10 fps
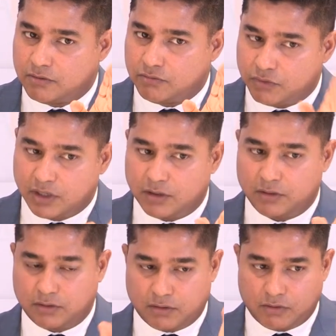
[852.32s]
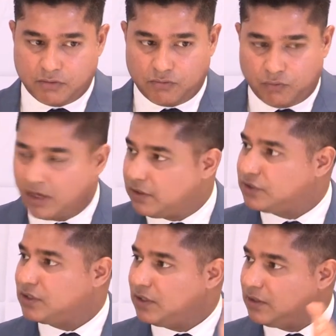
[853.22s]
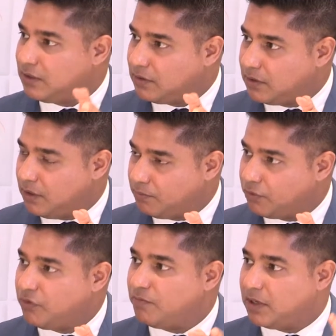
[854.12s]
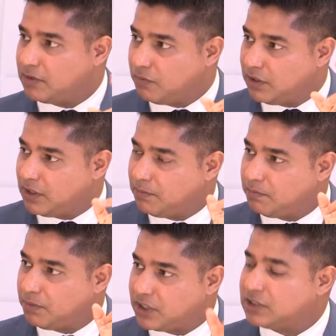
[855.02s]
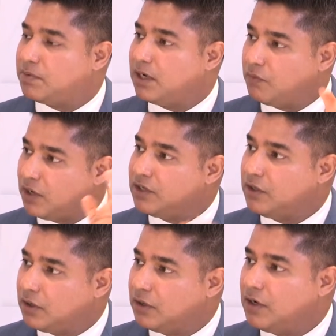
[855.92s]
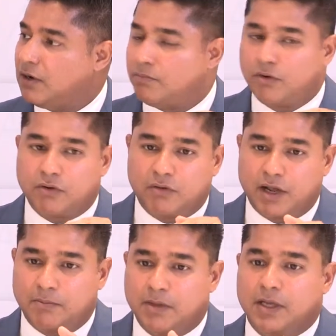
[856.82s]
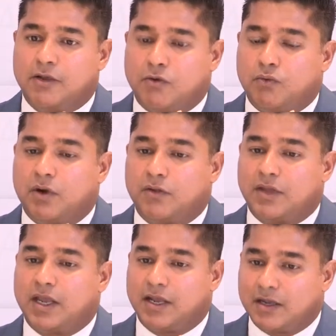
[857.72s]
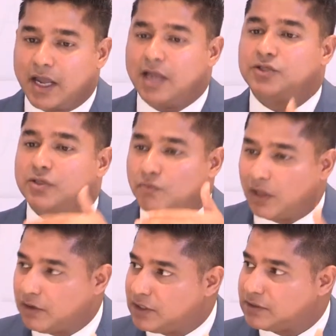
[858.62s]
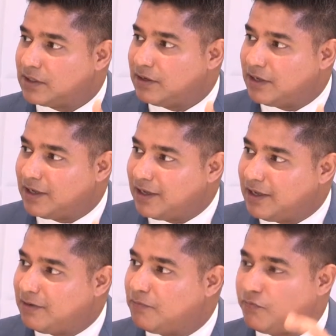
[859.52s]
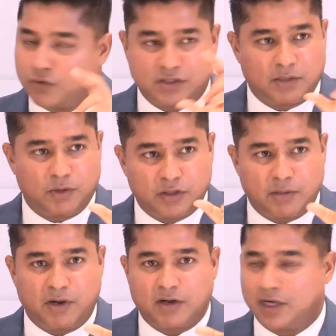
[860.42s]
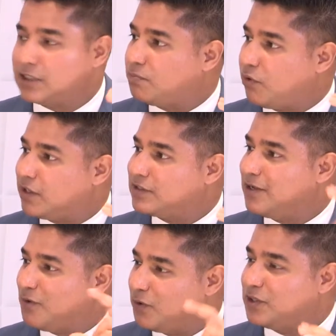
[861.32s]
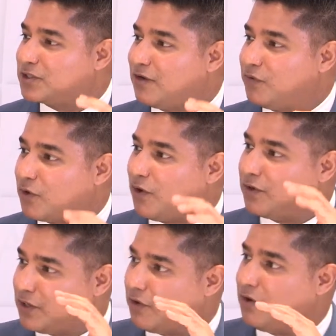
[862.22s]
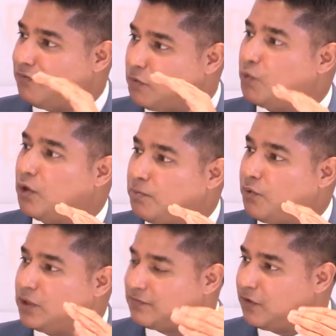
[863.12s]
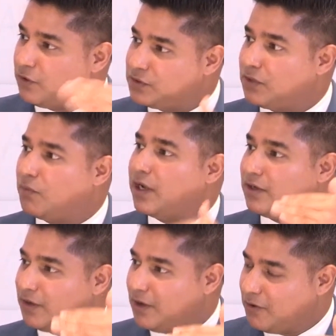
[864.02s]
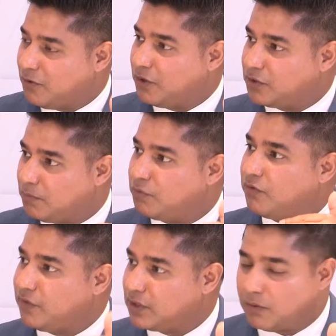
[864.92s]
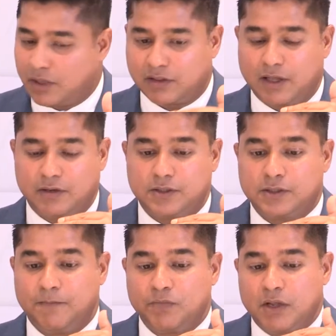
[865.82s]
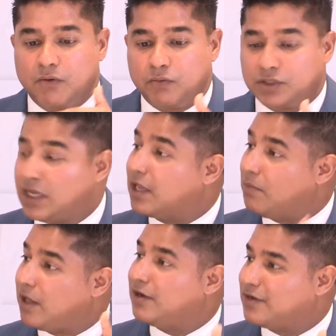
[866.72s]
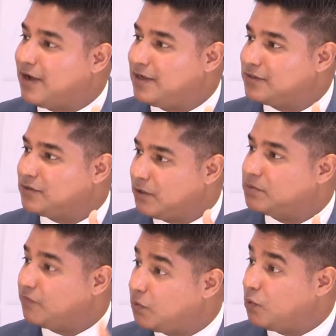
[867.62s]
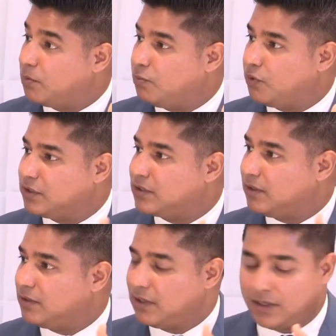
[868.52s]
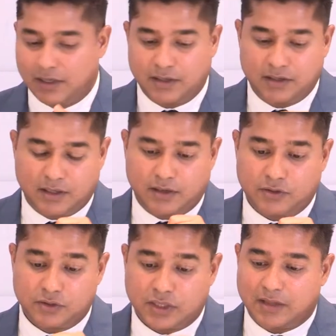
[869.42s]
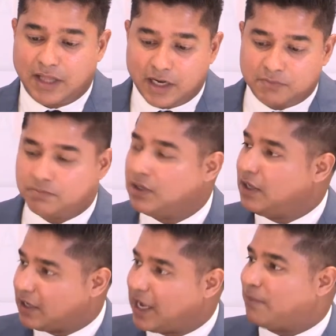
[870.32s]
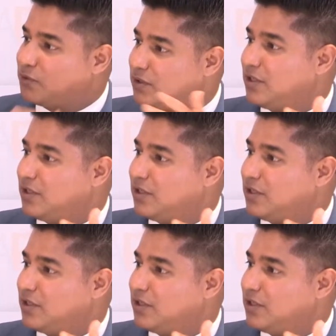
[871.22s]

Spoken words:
real wellness improvement, where they participate in a one-year program where they engage in wellness, and for similar to American Express or Discover Card, they earn reward points for losing weight or to improving their wealth wellness, which they can monetize in terms of reward points and others. And that has captured.